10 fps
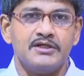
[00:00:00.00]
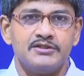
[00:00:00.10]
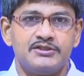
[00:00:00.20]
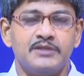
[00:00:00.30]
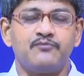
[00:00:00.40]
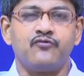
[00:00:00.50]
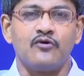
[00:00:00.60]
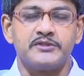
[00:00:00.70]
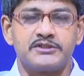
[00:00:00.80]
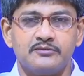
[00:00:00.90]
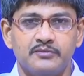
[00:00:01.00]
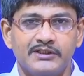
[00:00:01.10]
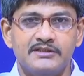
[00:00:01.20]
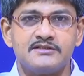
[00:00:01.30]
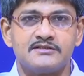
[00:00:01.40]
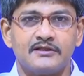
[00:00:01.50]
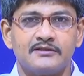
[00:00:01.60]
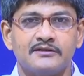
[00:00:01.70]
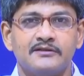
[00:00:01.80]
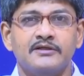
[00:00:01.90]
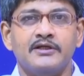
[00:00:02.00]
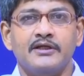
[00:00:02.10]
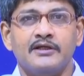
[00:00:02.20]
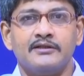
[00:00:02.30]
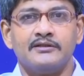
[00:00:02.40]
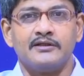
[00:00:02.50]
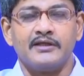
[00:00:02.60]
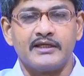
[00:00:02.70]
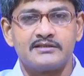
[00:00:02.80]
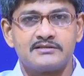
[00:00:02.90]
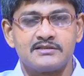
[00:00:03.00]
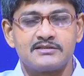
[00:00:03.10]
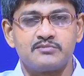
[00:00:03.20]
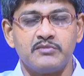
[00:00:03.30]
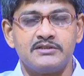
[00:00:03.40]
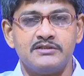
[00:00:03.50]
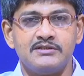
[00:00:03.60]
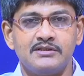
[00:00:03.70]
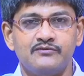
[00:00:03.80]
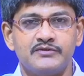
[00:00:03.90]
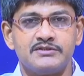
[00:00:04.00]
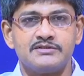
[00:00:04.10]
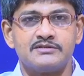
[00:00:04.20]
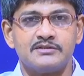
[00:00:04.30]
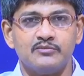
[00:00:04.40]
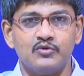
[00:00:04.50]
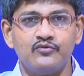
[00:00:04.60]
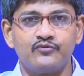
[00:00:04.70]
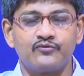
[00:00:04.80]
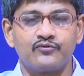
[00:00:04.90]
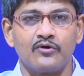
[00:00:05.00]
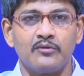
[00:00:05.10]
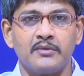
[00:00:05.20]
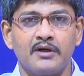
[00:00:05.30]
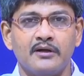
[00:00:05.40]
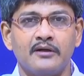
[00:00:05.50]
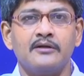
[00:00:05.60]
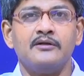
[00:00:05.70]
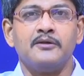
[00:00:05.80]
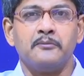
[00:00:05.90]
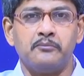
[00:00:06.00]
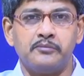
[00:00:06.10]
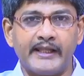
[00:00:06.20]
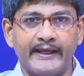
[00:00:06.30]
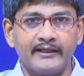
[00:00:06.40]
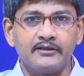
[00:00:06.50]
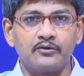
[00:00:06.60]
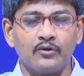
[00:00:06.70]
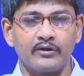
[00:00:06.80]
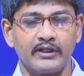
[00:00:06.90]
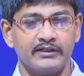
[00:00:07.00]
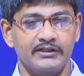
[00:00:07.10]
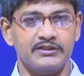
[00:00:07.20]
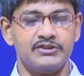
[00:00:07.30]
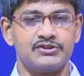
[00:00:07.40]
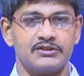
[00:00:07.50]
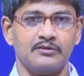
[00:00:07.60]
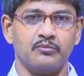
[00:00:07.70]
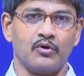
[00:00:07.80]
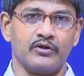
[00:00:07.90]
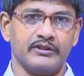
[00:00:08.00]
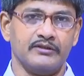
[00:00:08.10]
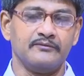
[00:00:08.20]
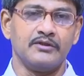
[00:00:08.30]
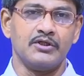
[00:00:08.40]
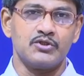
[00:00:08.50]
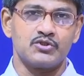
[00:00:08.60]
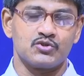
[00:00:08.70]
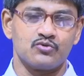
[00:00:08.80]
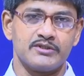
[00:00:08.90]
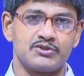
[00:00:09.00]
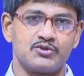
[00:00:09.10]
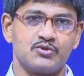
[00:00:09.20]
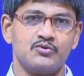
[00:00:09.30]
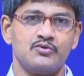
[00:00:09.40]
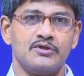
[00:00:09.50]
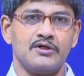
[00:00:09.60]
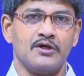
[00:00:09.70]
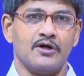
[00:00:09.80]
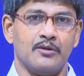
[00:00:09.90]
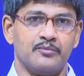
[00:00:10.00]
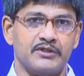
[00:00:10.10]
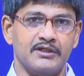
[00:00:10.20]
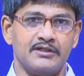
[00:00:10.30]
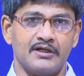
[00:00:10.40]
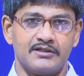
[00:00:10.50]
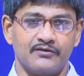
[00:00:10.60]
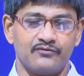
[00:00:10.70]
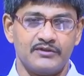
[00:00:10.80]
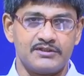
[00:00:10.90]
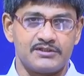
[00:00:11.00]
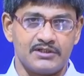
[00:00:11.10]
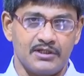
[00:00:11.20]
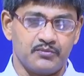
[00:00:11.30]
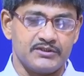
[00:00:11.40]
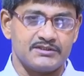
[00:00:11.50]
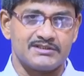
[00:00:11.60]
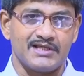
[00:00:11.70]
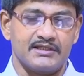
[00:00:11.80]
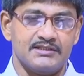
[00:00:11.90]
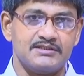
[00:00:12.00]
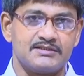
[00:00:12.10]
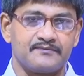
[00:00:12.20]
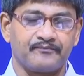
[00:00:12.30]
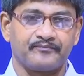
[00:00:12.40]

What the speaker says: Chip formation means that the excess material which is removed from a blank or an initial body so as to obtain a definite shape and size.